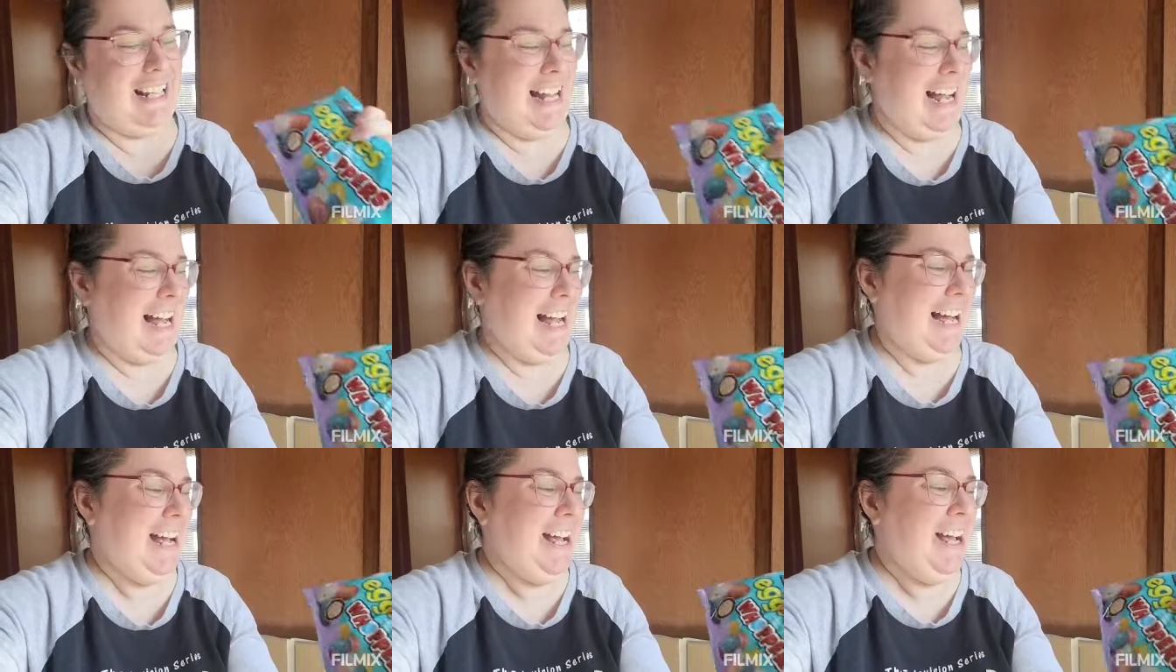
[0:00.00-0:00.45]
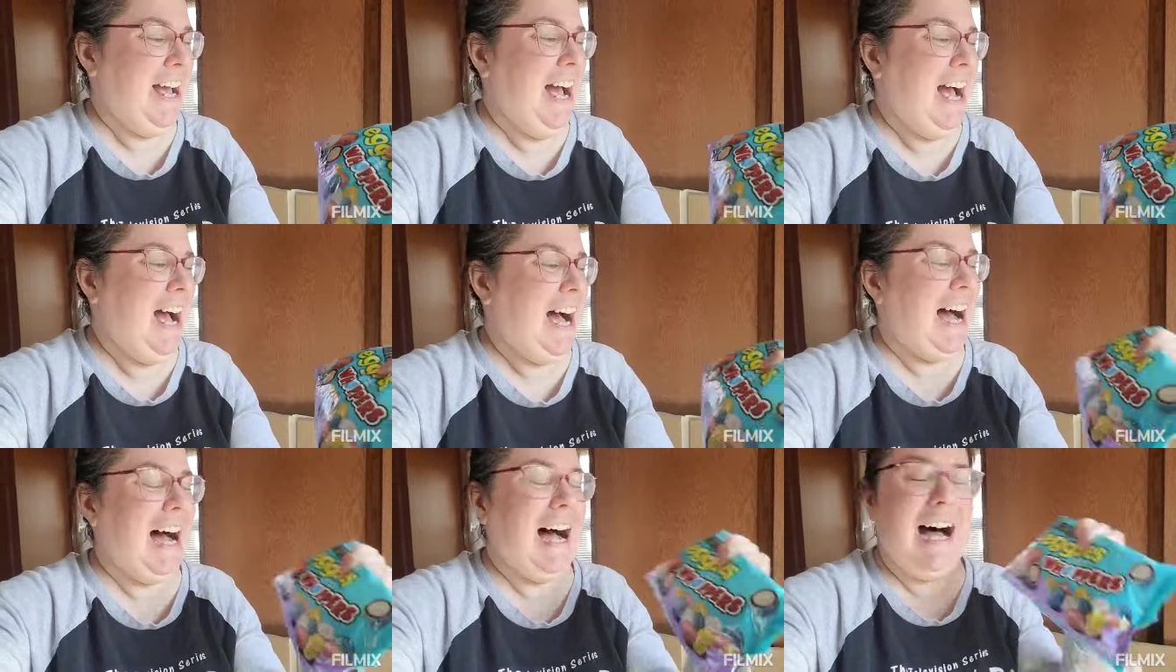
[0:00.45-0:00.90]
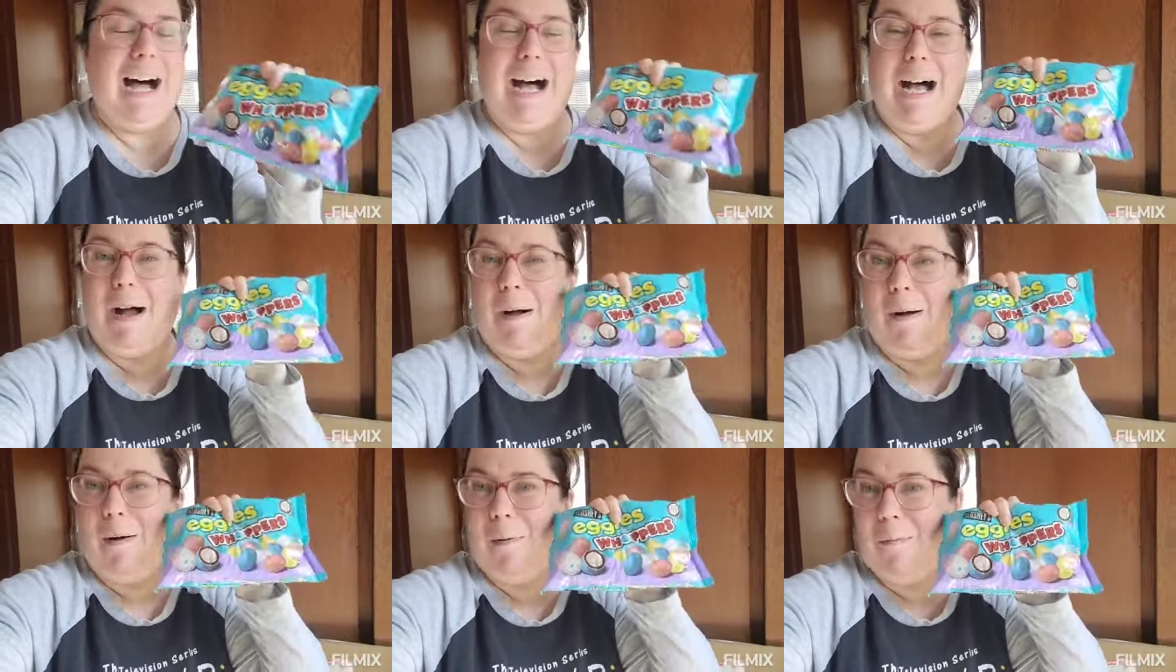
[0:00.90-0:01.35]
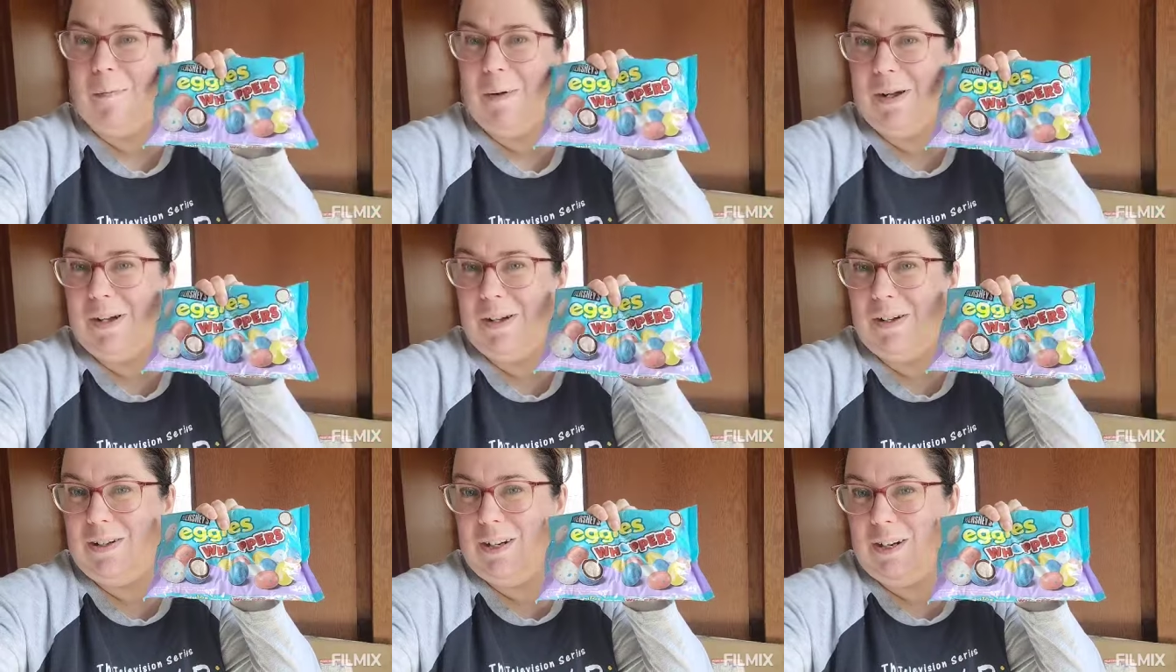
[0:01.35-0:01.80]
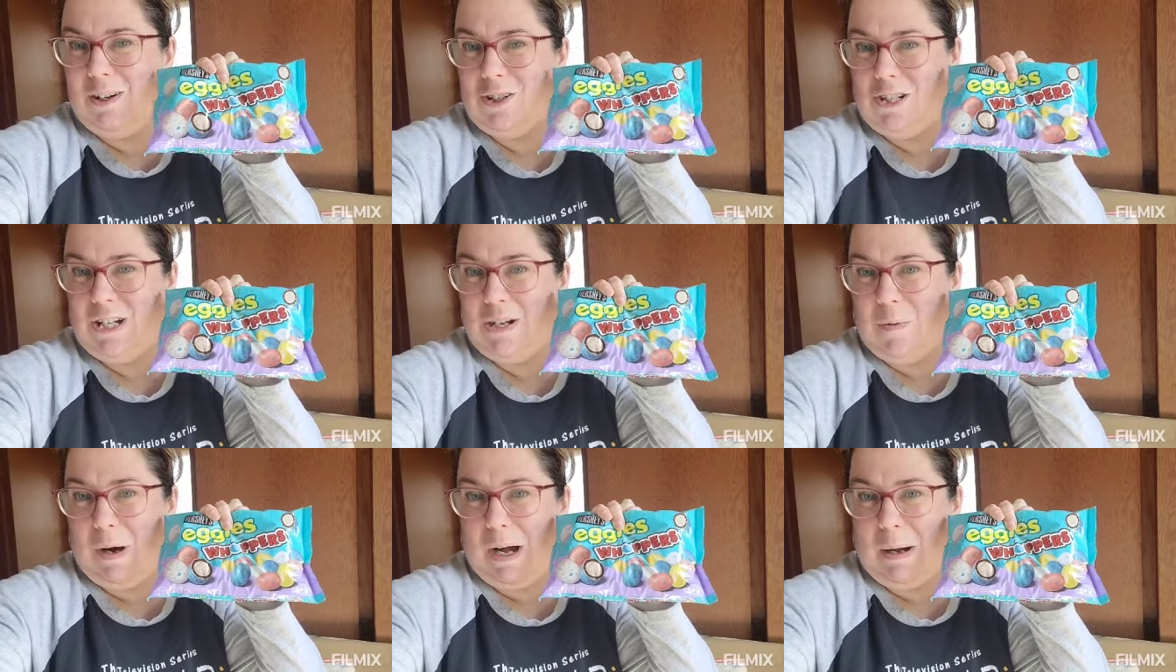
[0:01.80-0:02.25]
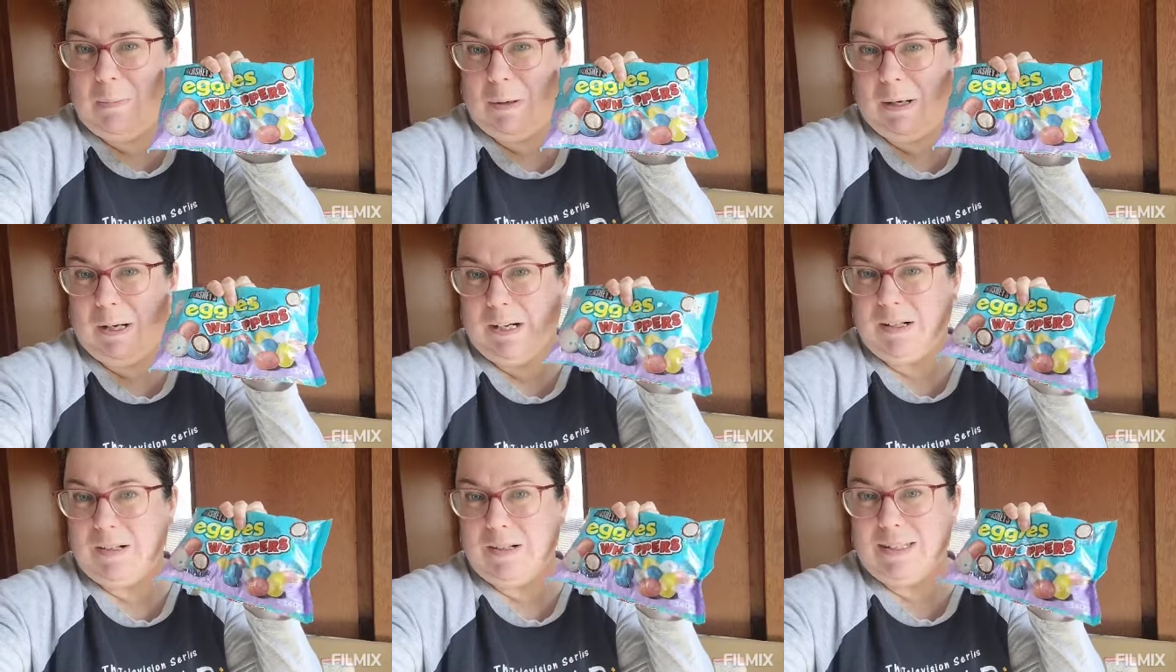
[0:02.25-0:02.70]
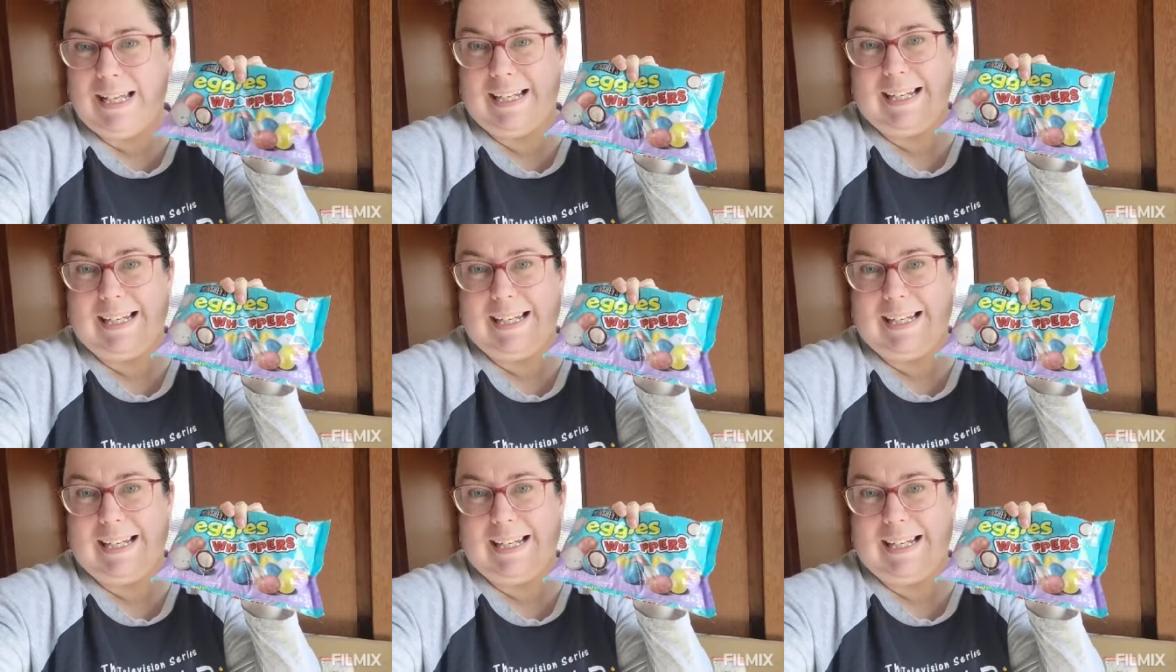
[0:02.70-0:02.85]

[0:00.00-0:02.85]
Yeah. Um, Hershey Whoppers.